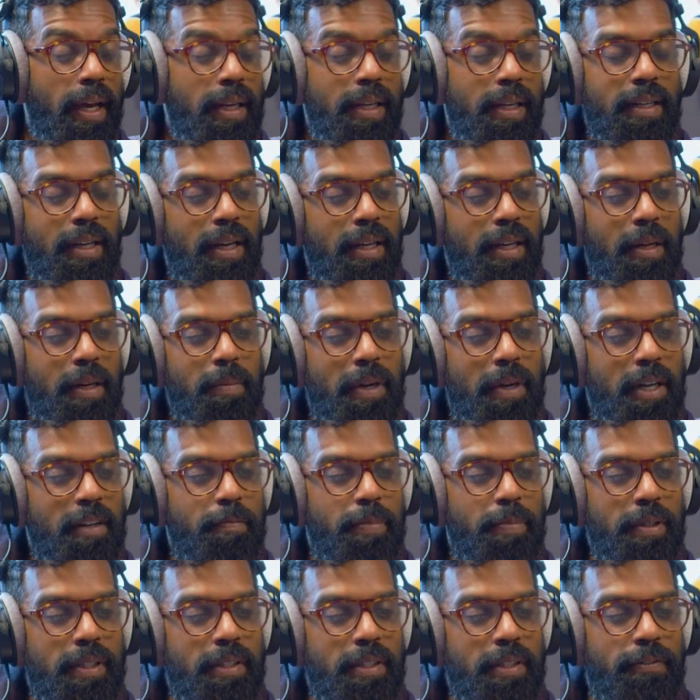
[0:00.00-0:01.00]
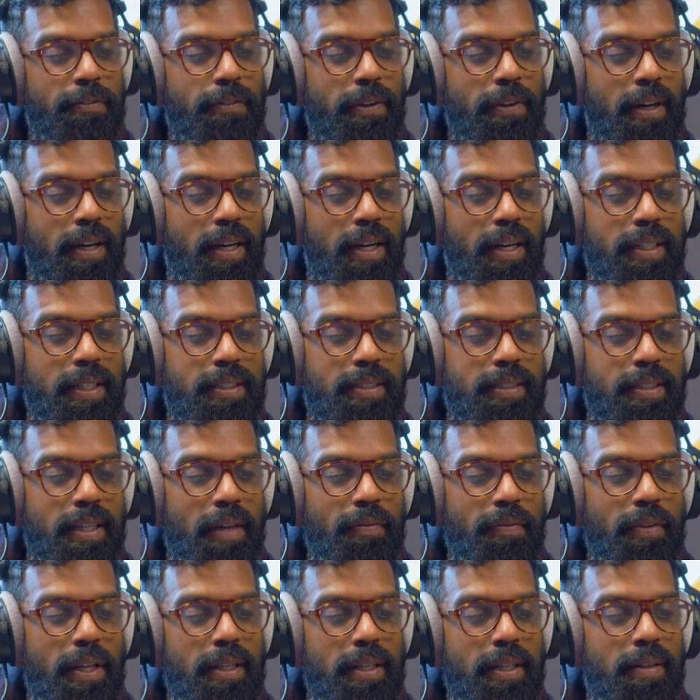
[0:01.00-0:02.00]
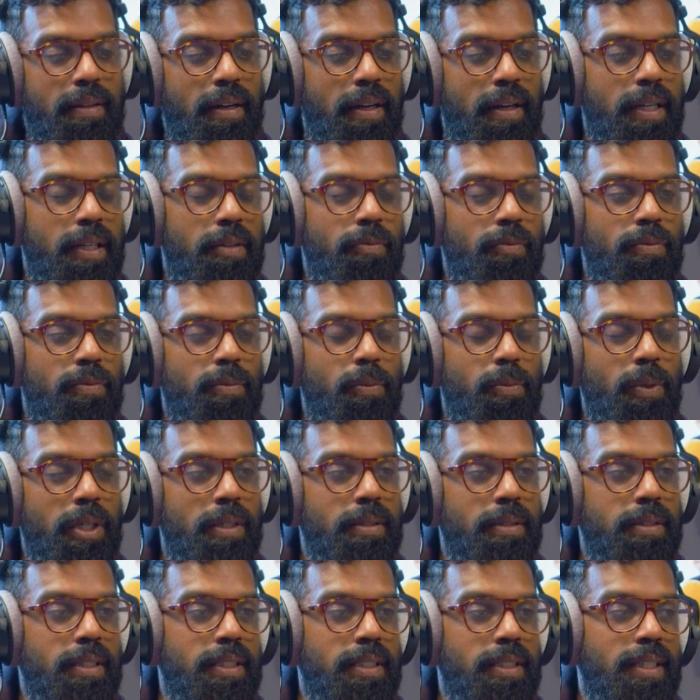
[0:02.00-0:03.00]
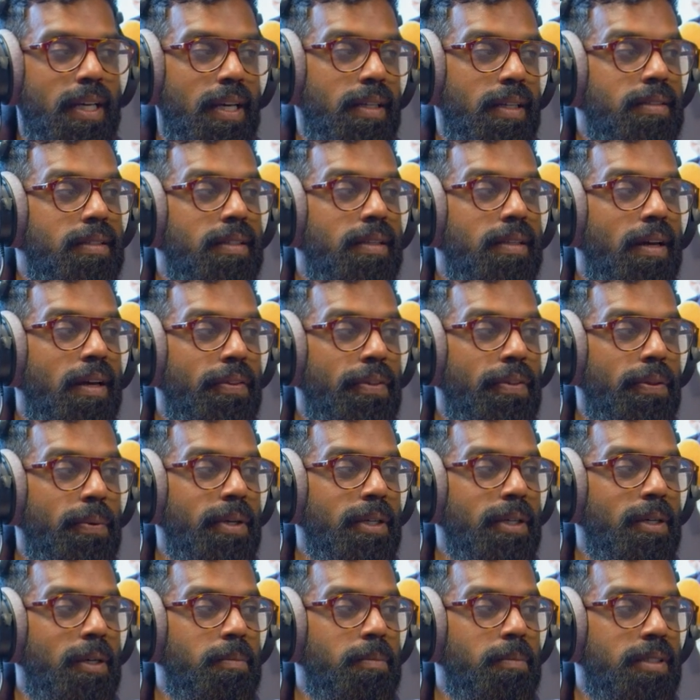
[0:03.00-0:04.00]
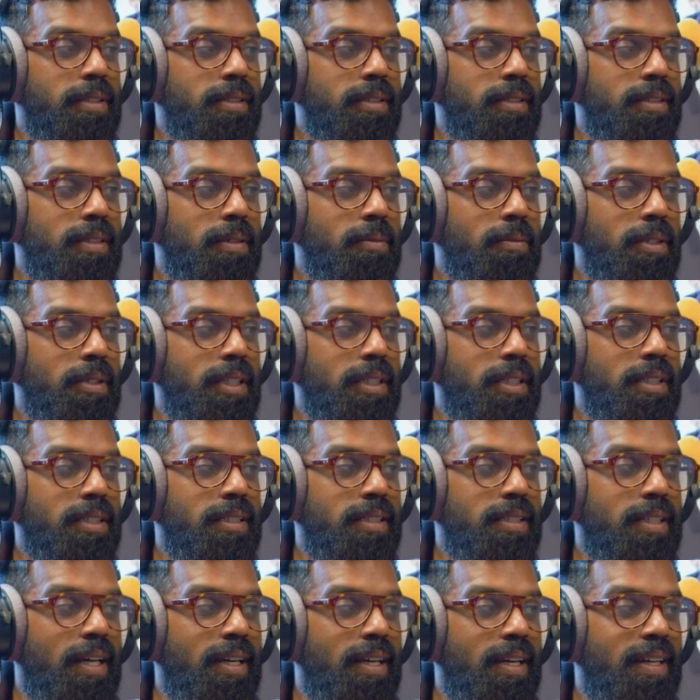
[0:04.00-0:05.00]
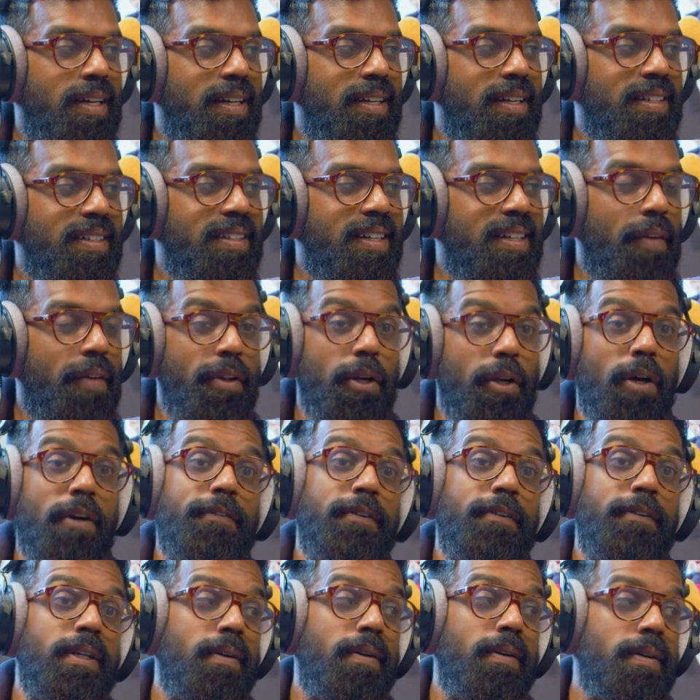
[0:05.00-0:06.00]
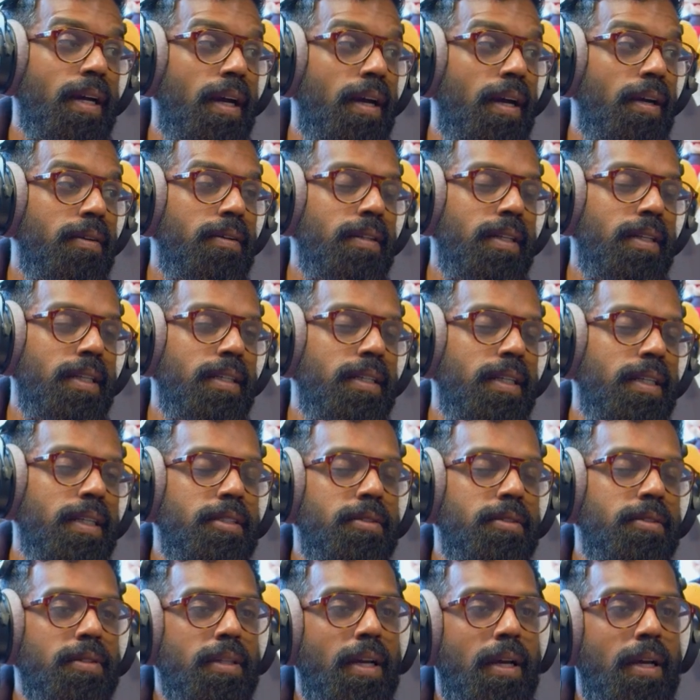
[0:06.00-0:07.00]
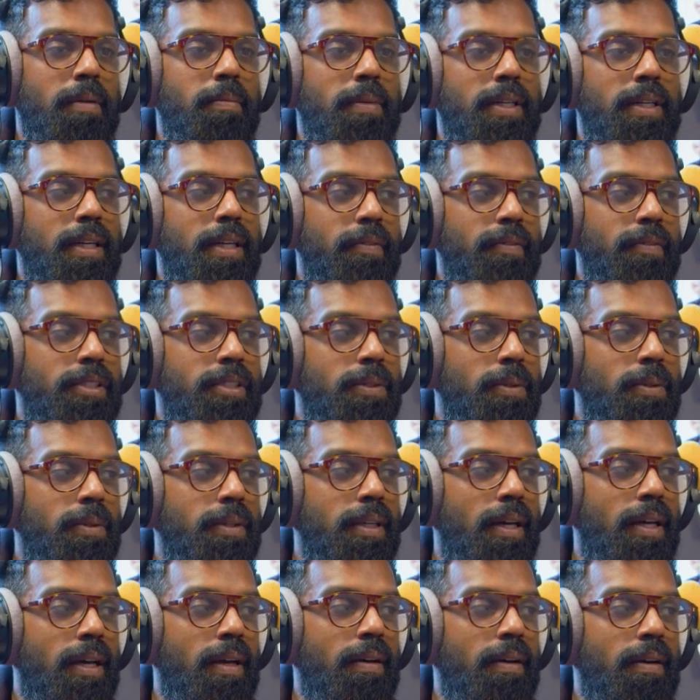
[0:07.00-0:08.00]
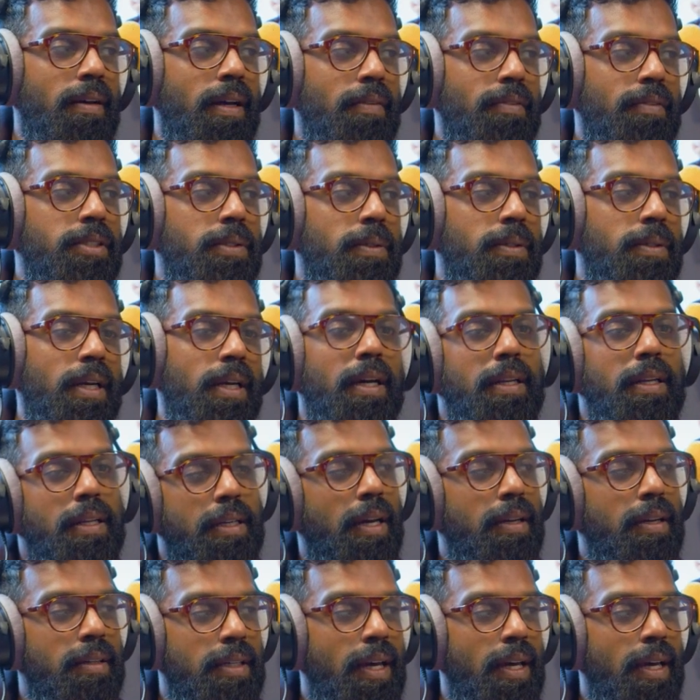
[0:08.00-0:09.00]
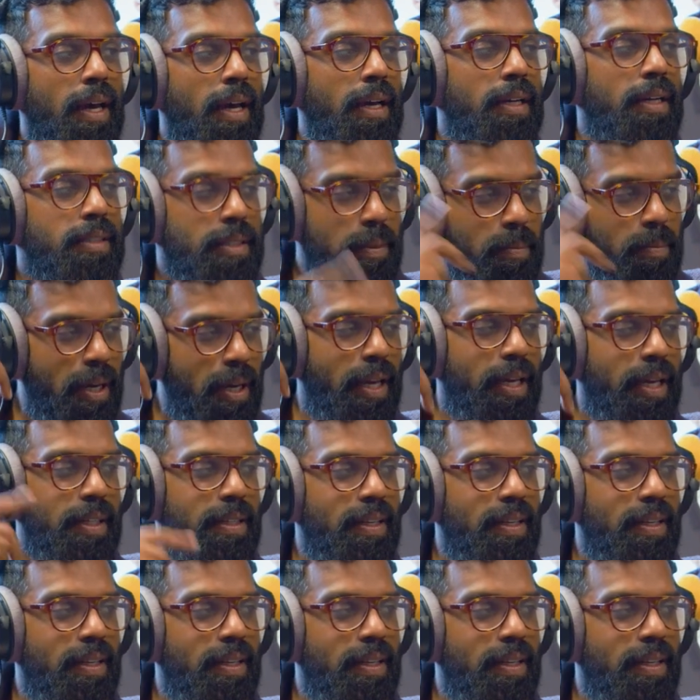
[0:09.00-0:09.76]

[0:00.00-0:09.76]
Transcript: and I might have booked the flights and then, like, whittled it down to, like, 3 options that we're going to stay at. And then often I'll go, Lisa will go to me, have you sorted out? And I go, yeah, because in my head